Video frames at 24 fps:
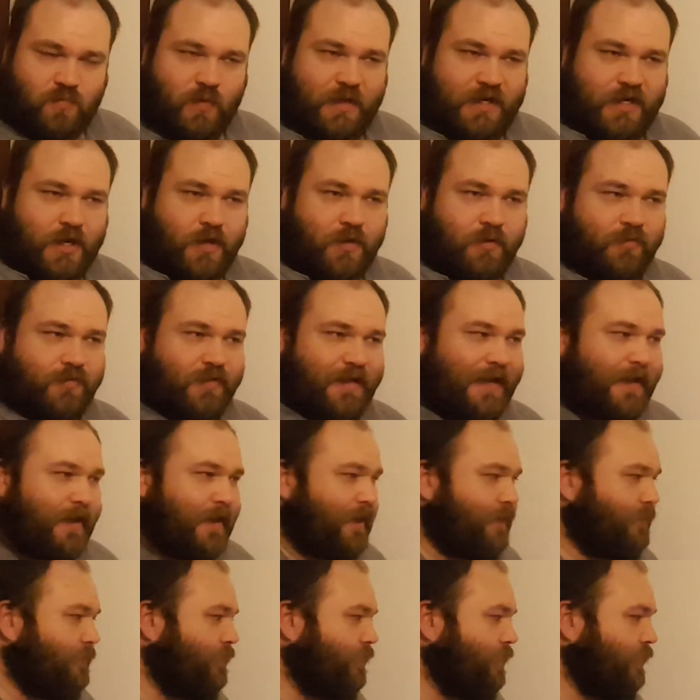we know
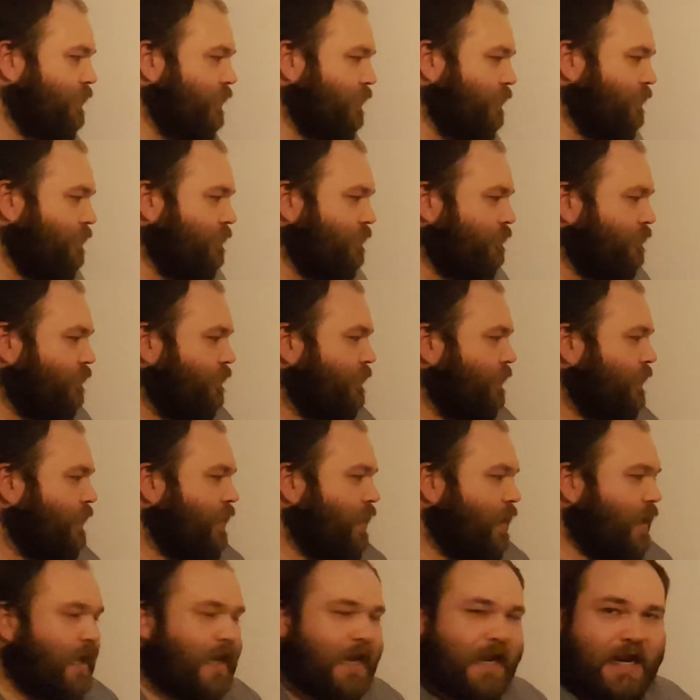that
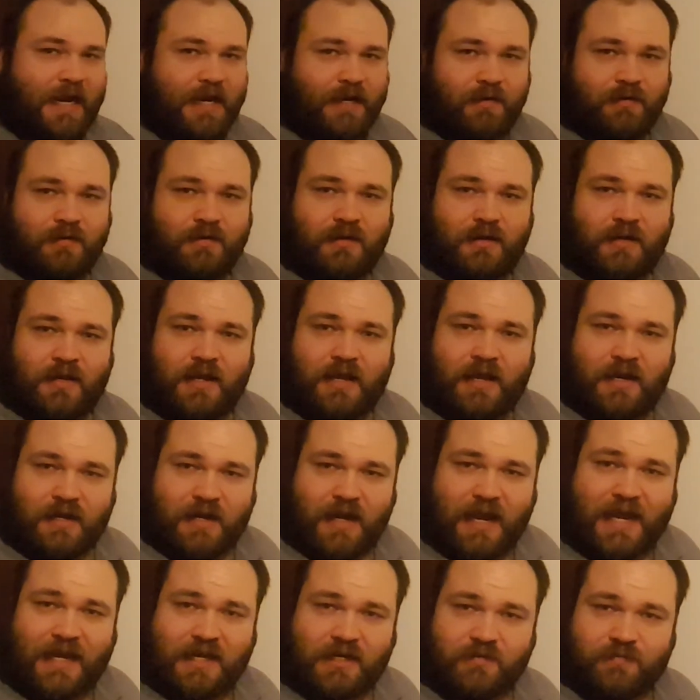a
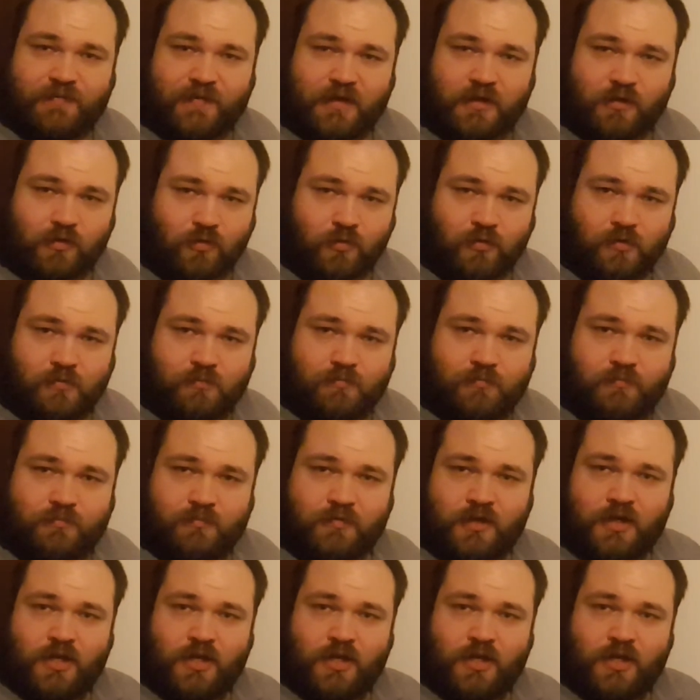negative integral,